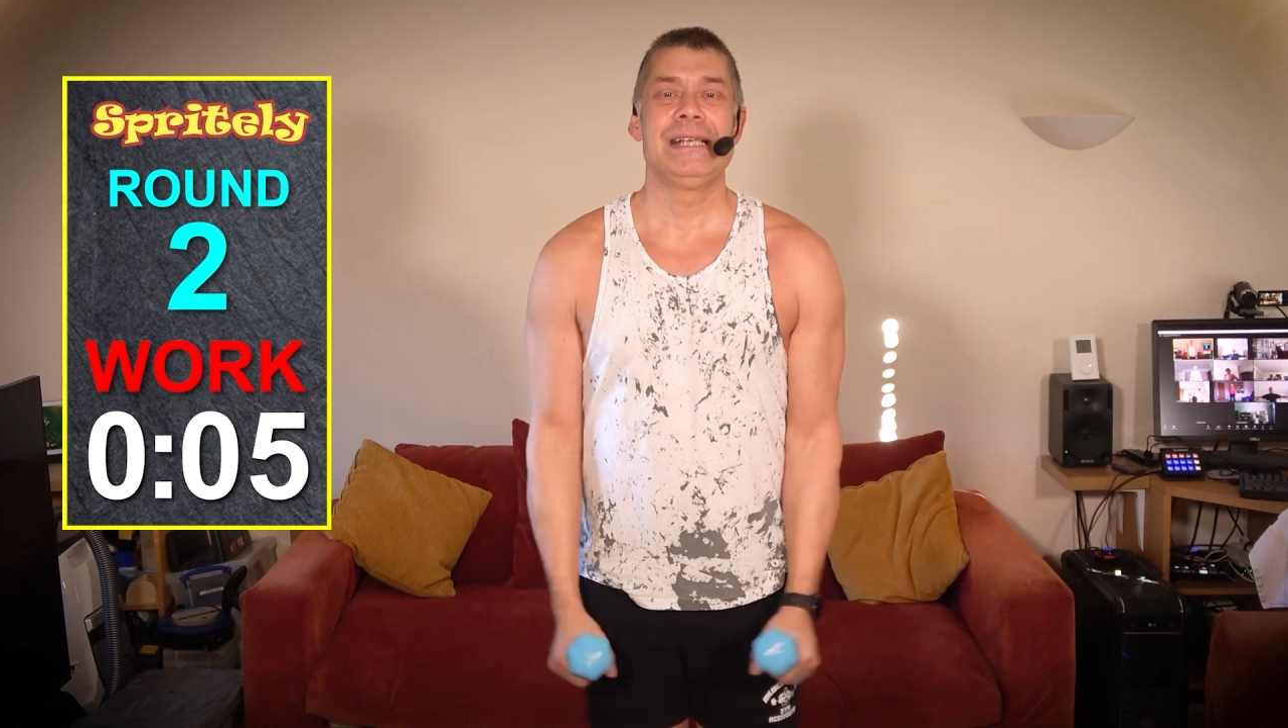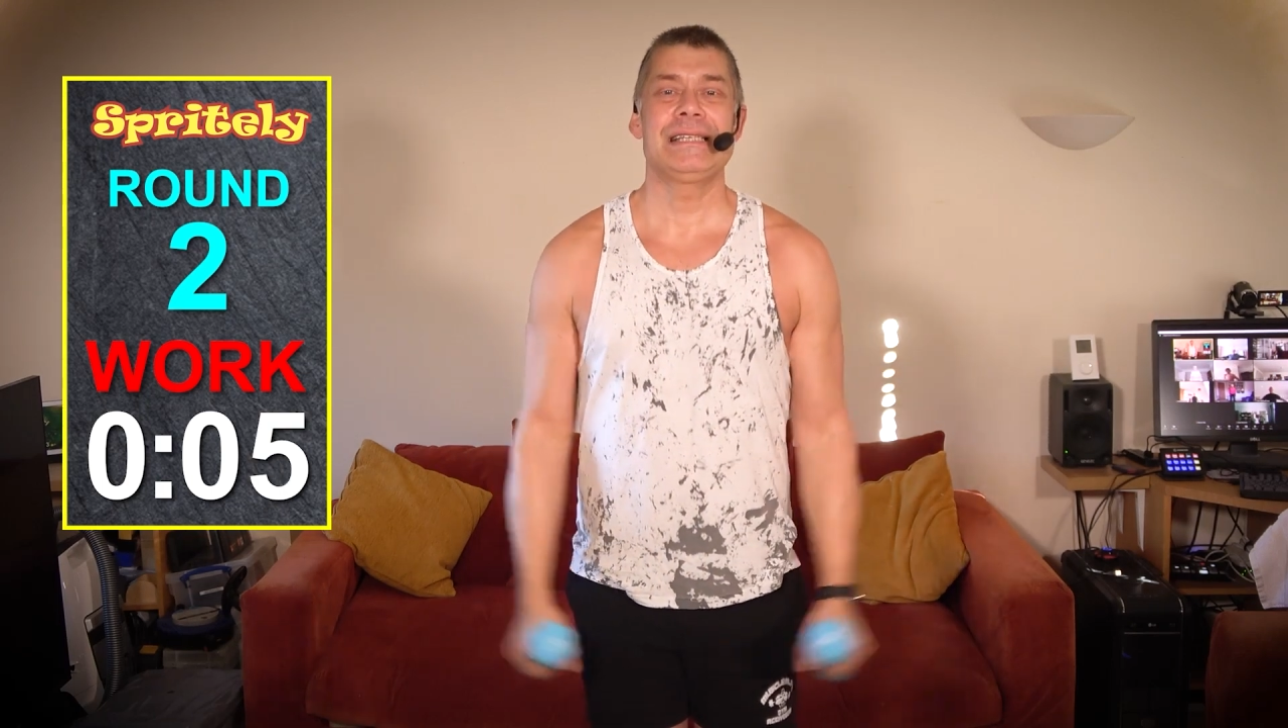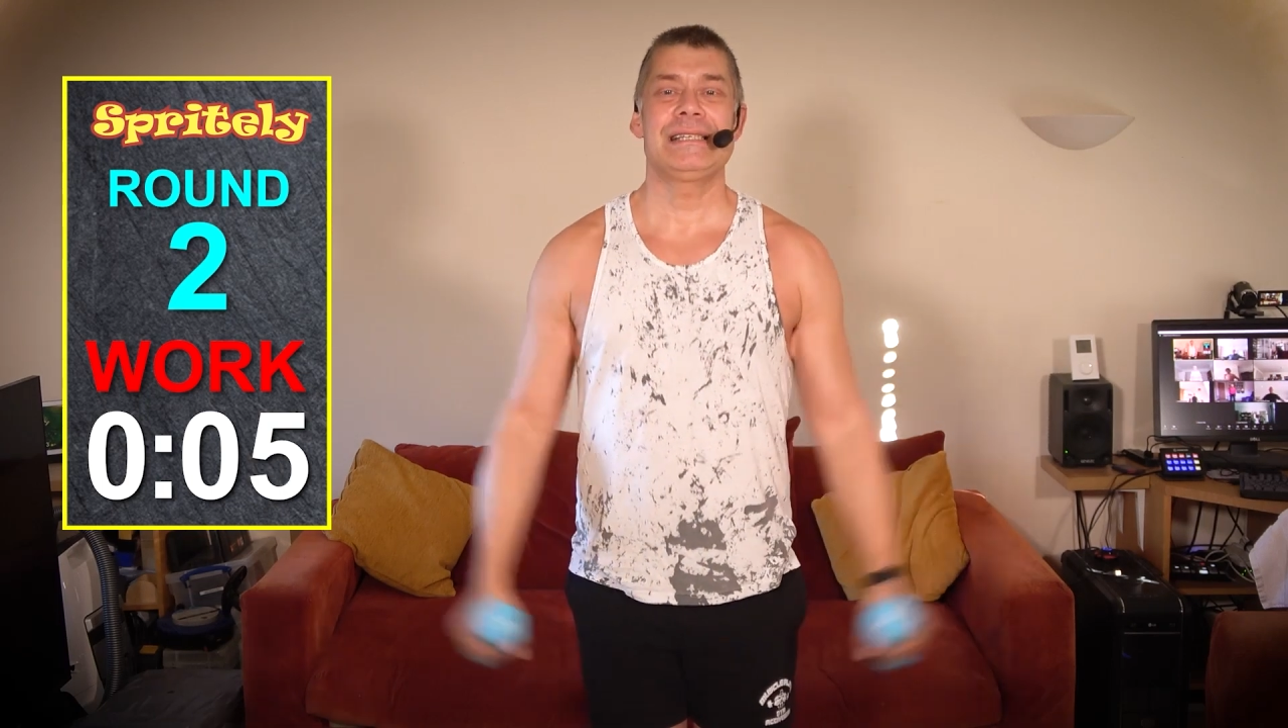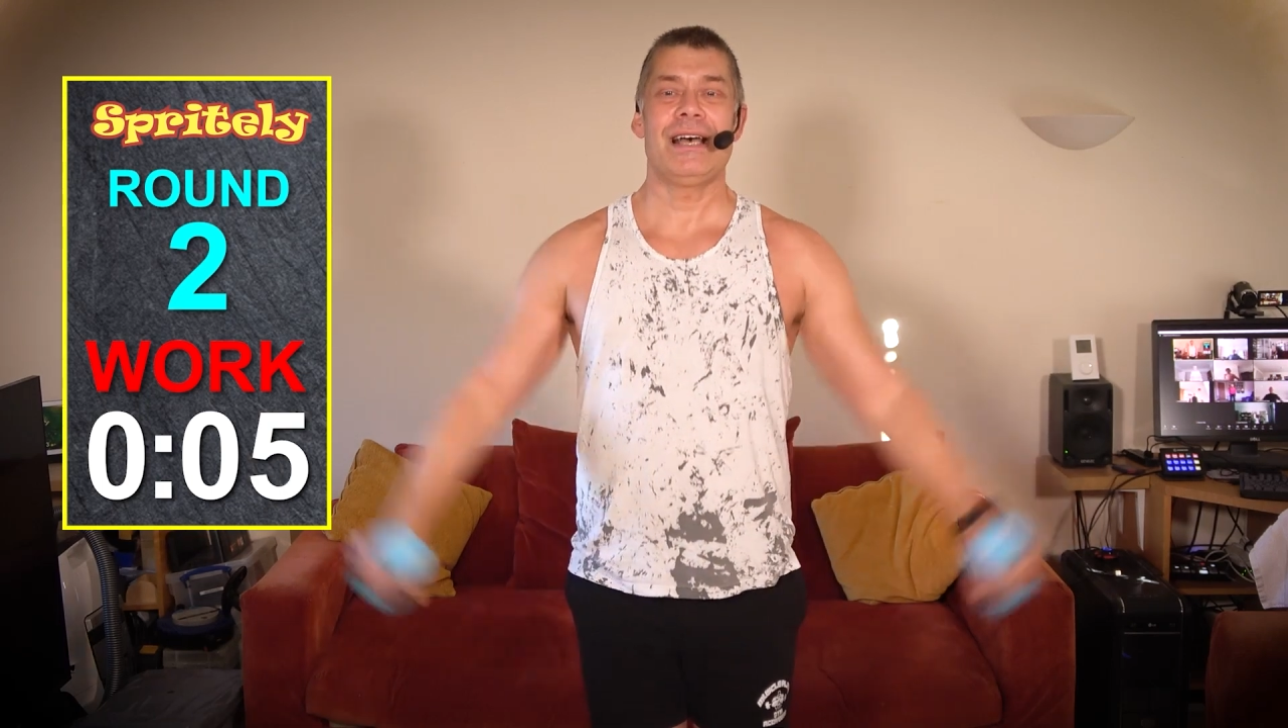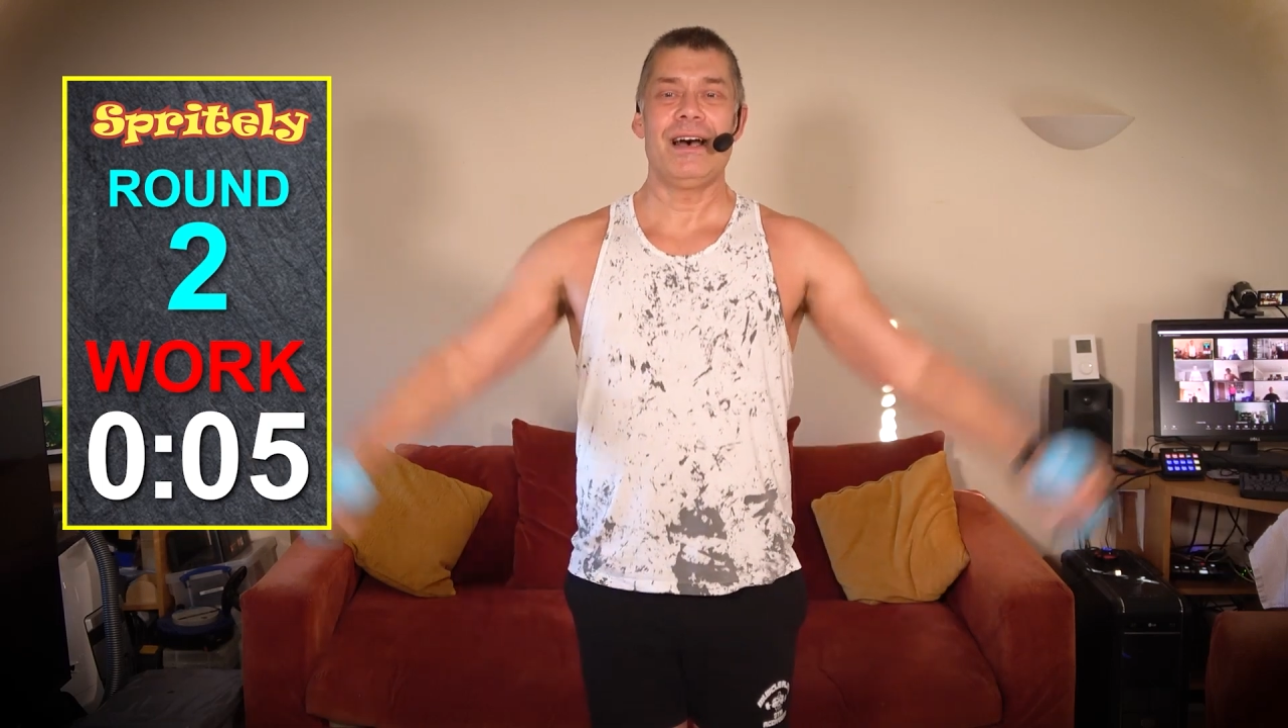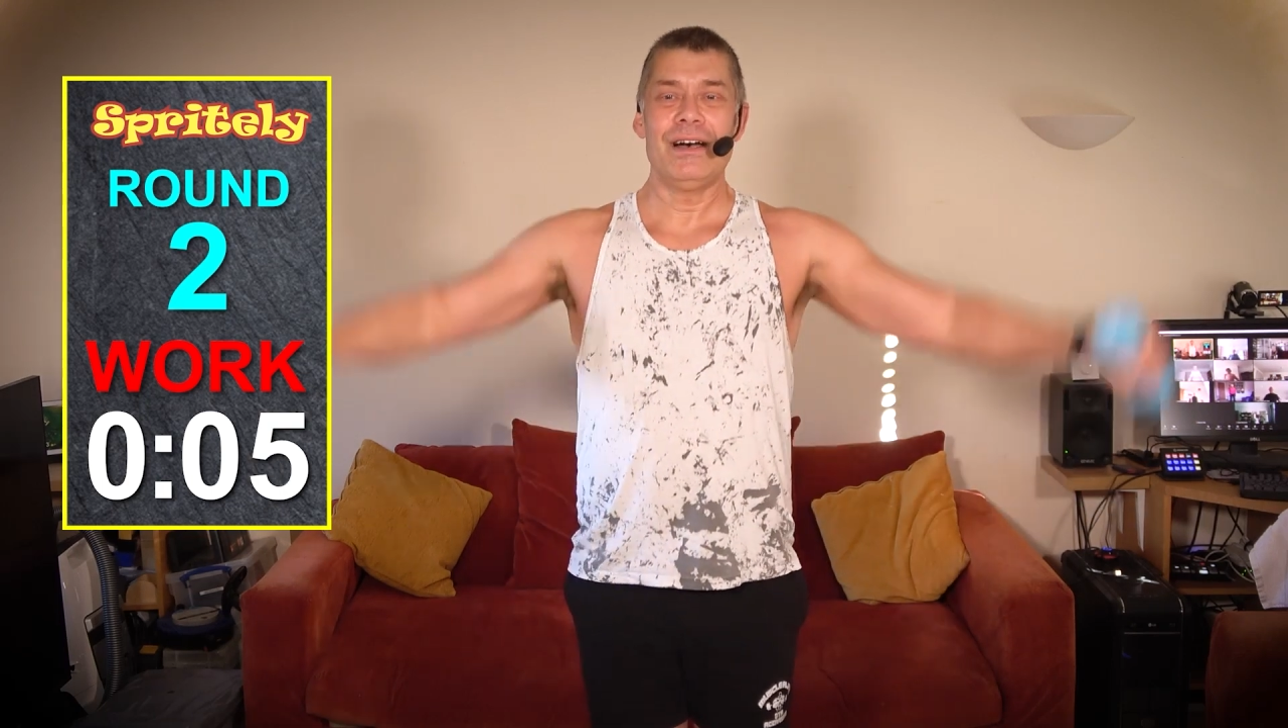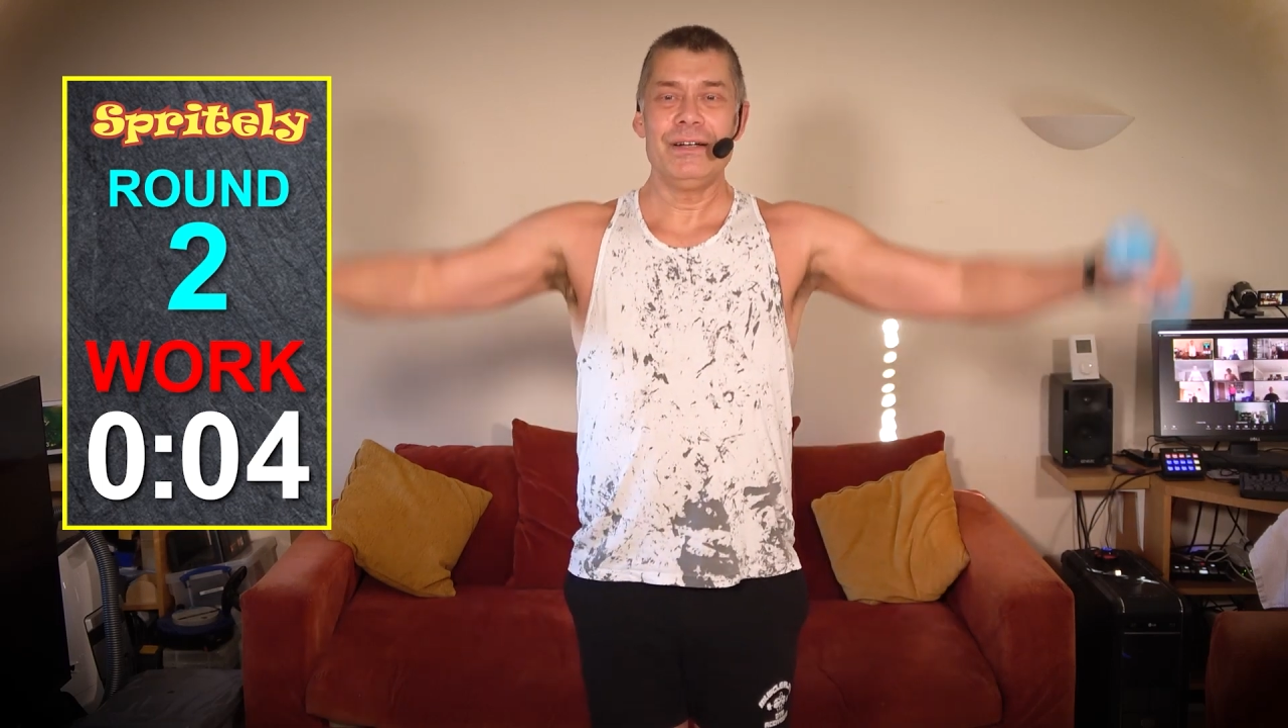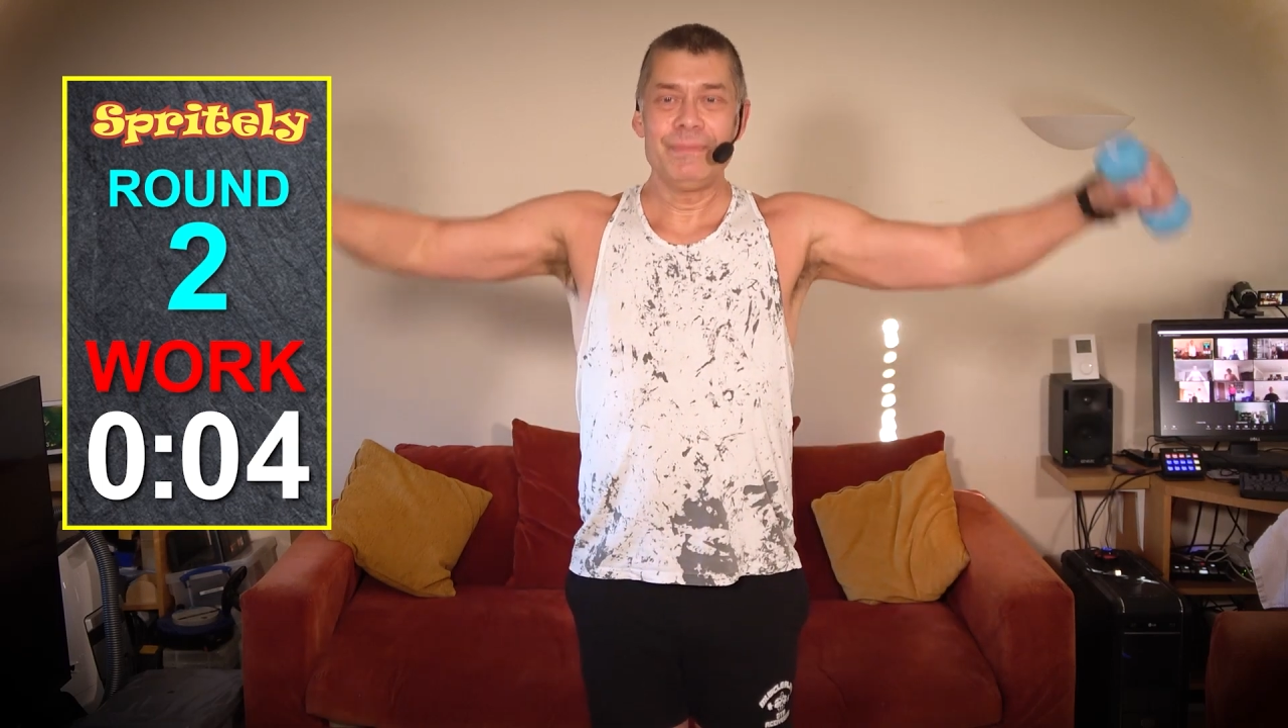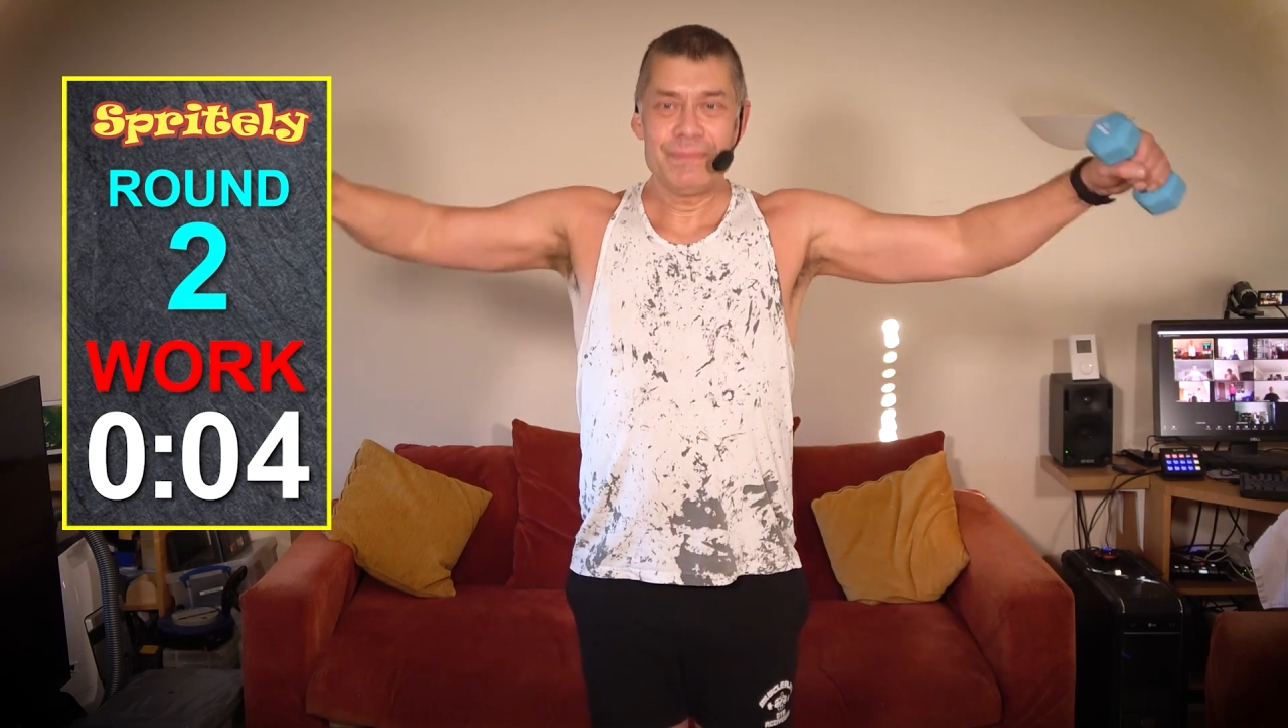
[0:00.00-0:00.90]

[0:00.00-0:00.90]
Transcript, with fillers: So,